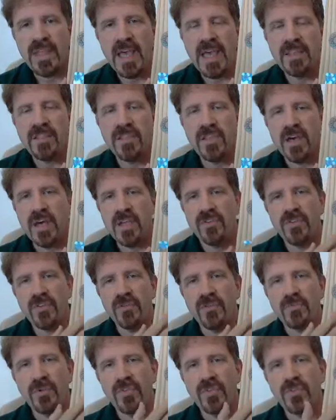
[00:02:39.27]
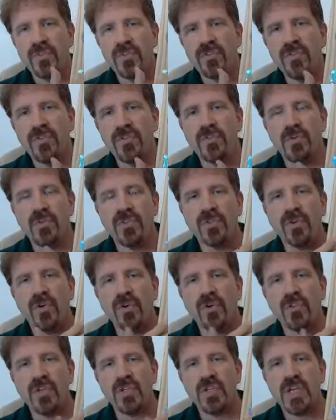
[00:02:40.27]
that does is produces what's
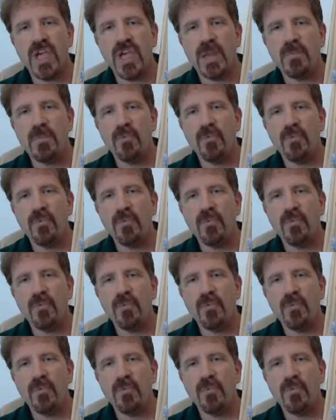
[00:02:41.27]
called shape